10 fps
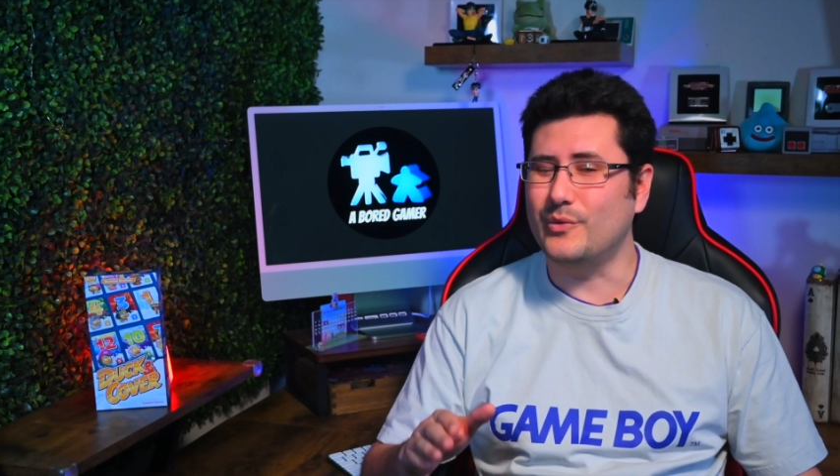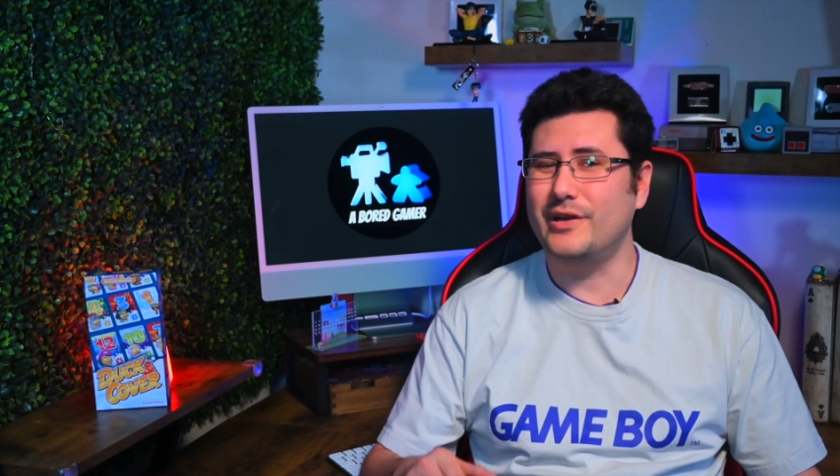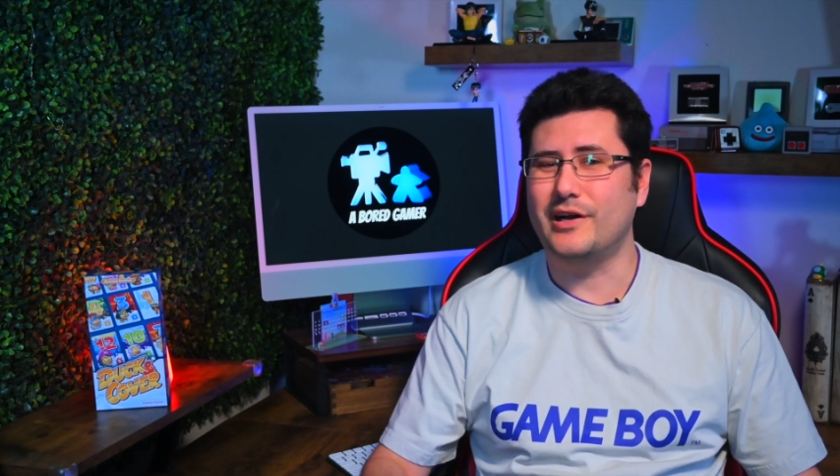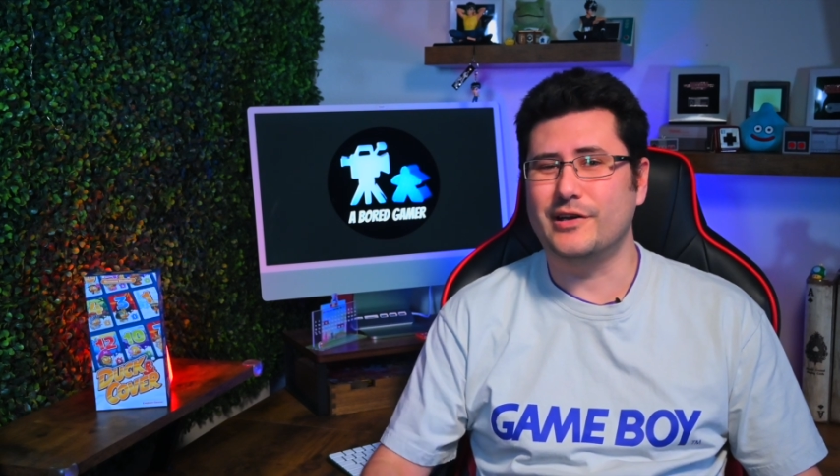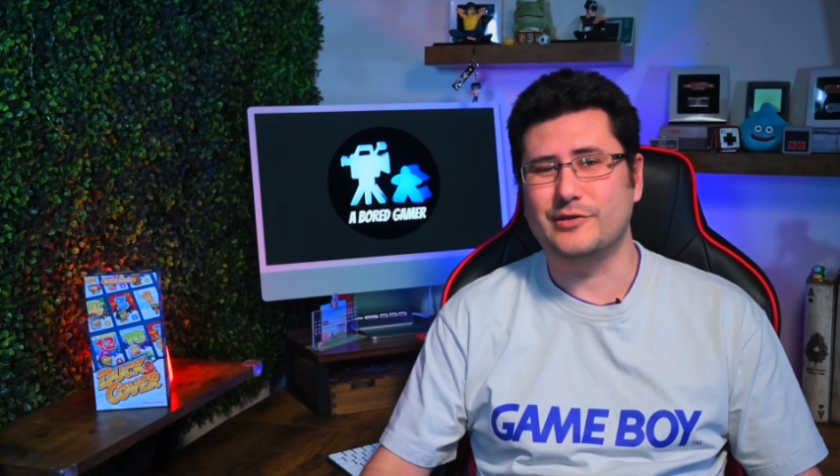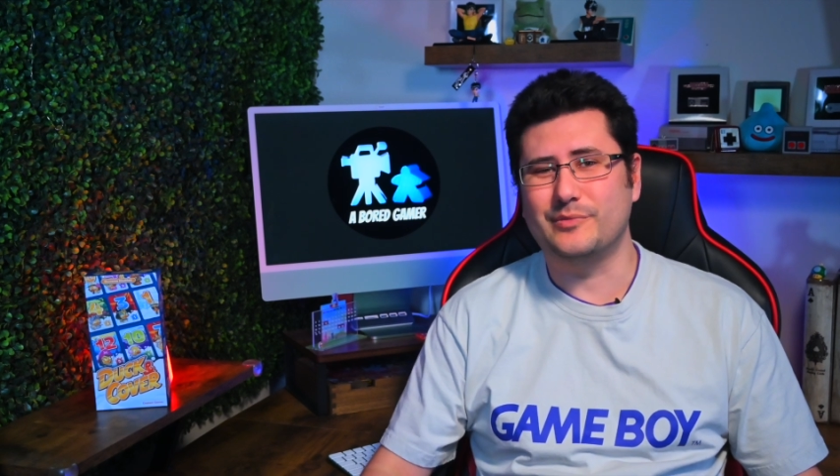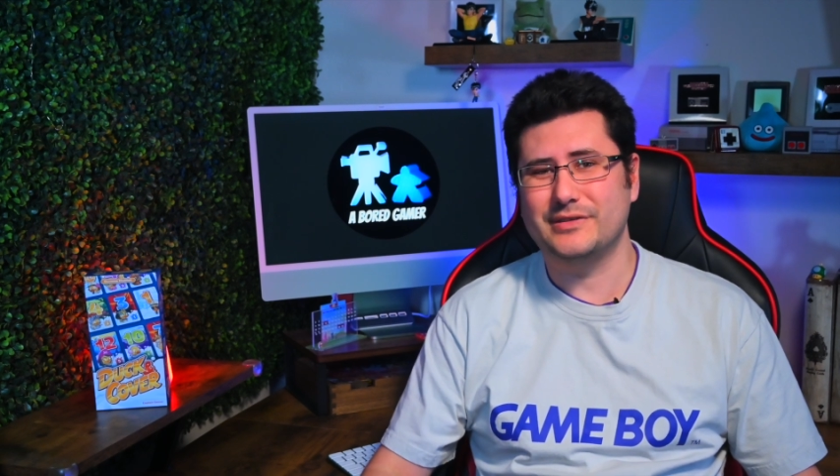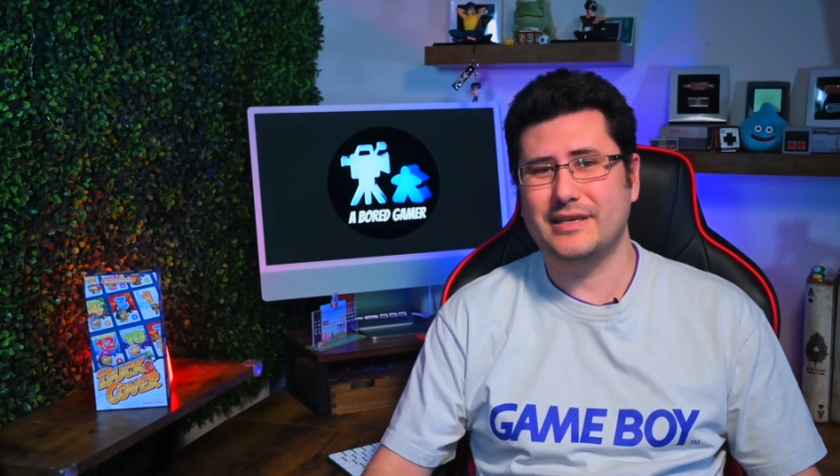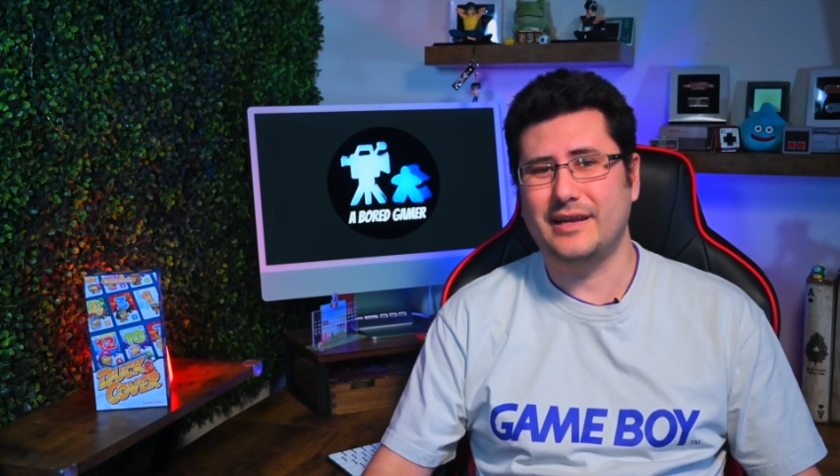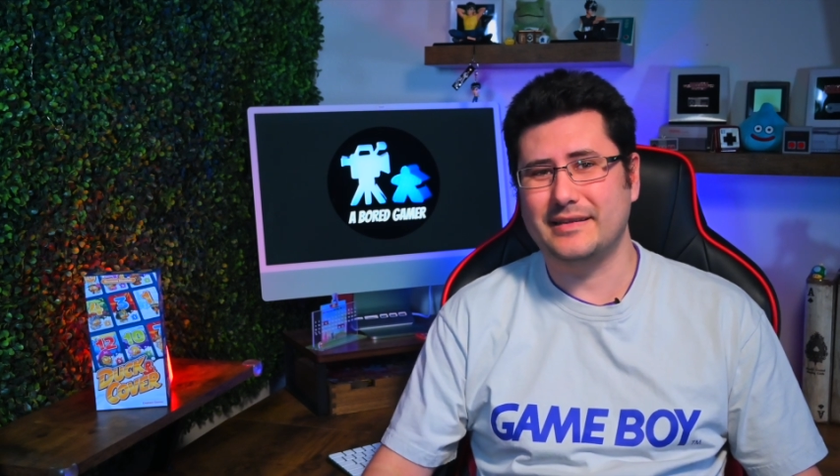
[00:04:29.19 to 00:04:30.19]

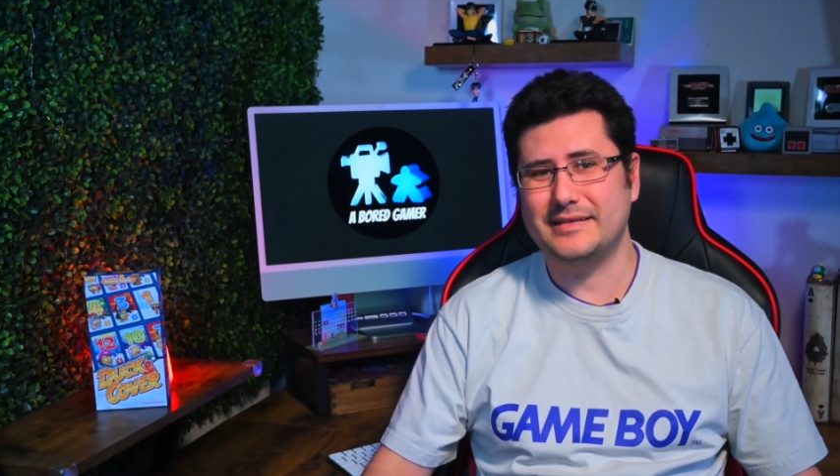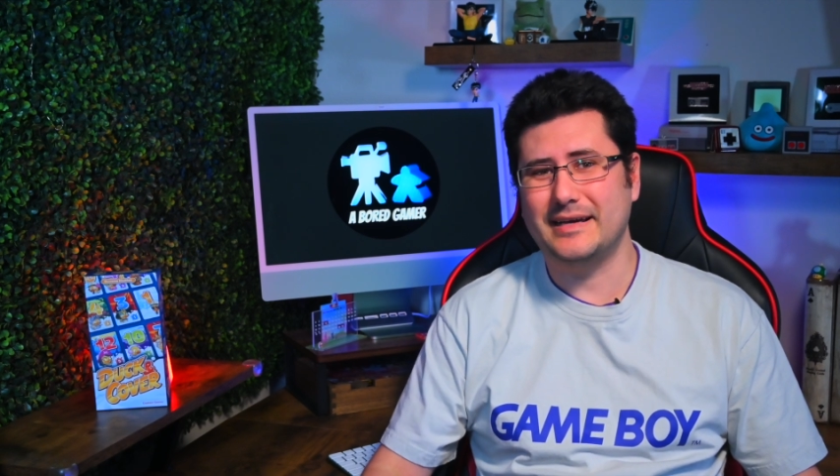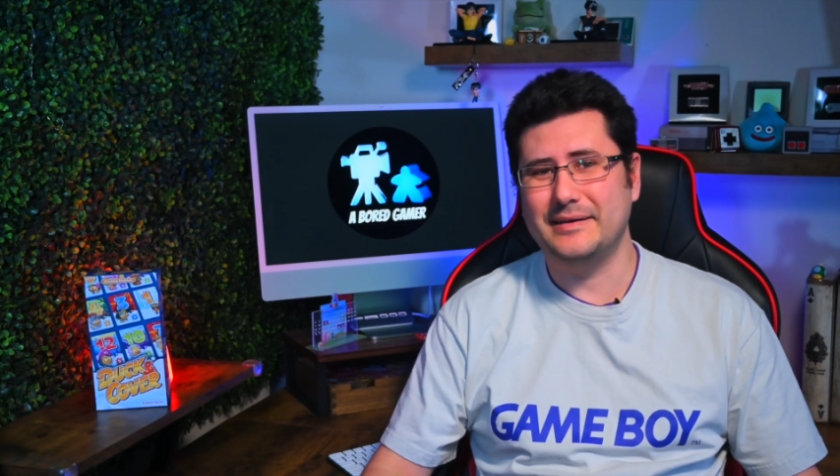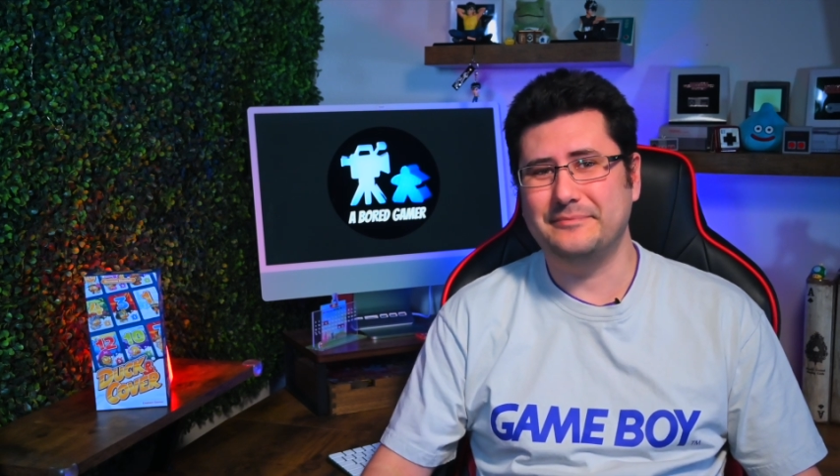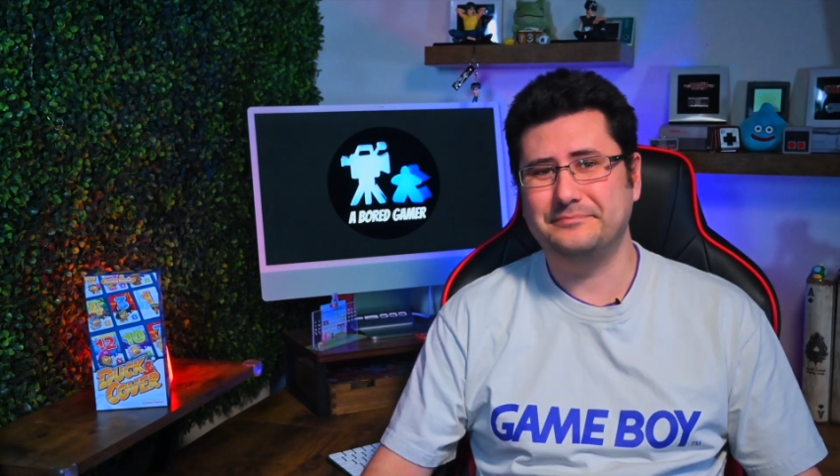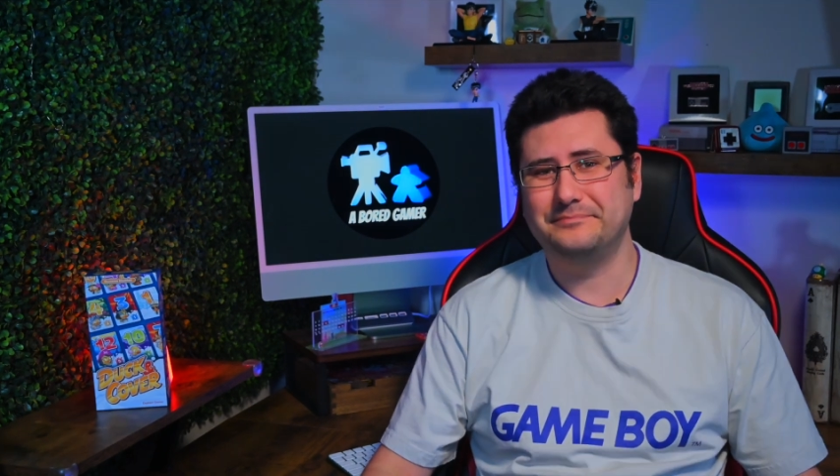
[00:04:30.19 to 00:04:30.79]
100% of the time.